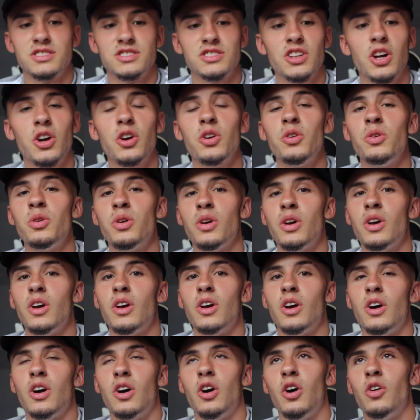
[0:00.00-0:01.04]
So
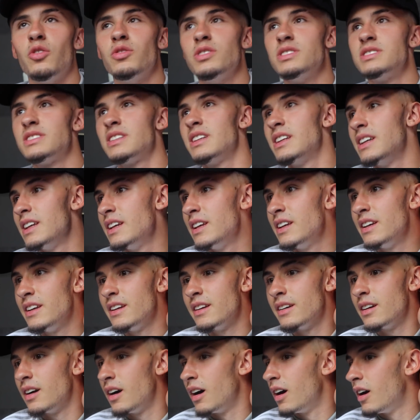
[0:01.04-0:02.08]
obviously
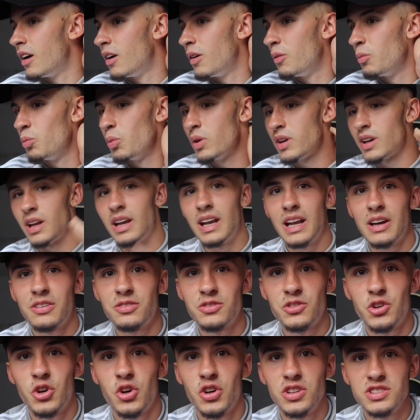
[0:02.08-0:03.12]
when I left
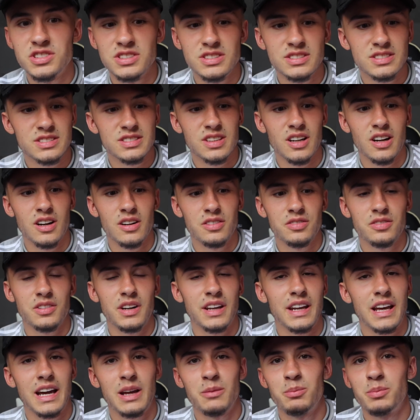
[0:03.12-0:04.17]
Norwich and stuff,
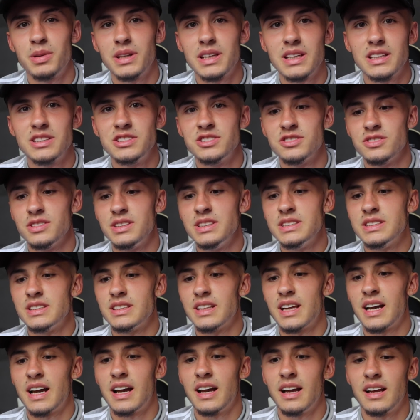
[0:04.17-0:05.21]
and I had big injuries
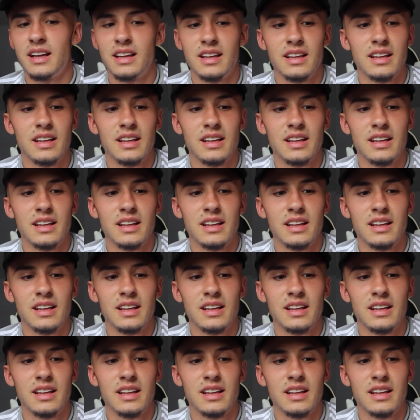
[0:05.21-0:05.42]
and that,